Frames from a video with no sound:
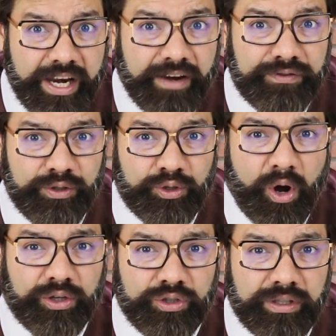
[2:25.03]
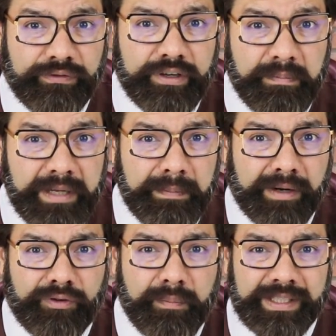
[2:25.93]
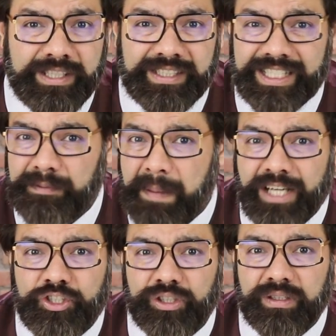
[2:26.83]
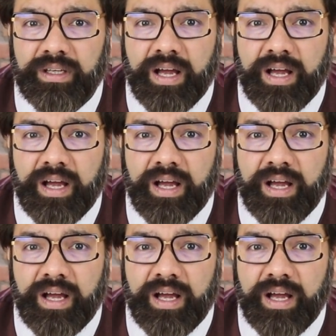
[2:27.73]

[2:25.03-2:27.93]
enough to talk to different people for business expansion.